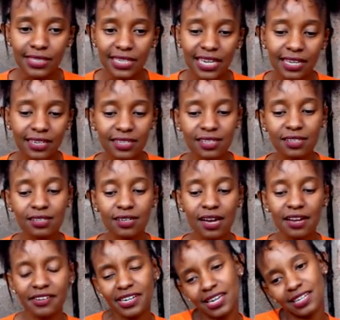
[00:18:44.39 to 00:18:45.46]
like, a
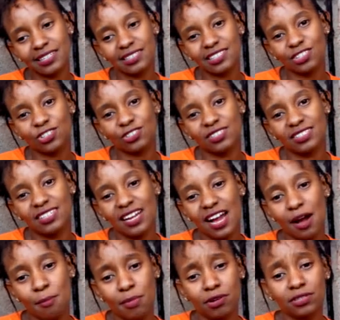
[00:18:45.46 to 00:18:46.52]
realization
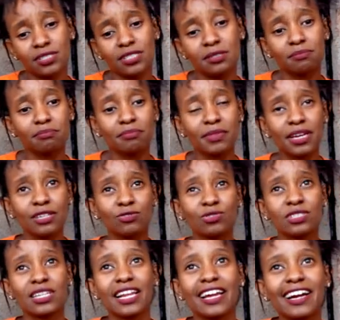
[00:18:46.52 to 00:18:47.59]
about him, it was
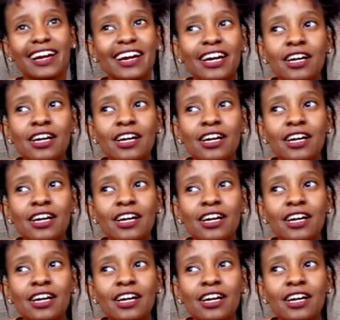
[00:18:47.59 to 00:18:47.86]
like